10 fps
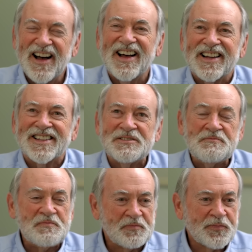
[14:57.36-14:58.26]
lot harder.
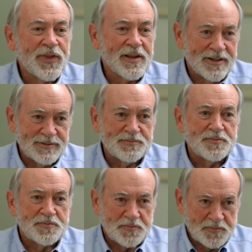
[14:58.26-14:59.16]
Listen, I'm still
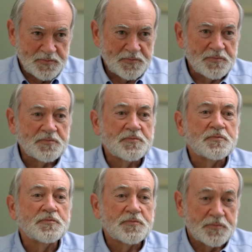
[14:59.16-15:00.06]
taking Dinya every day
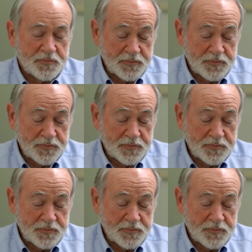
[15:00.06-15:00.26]
because I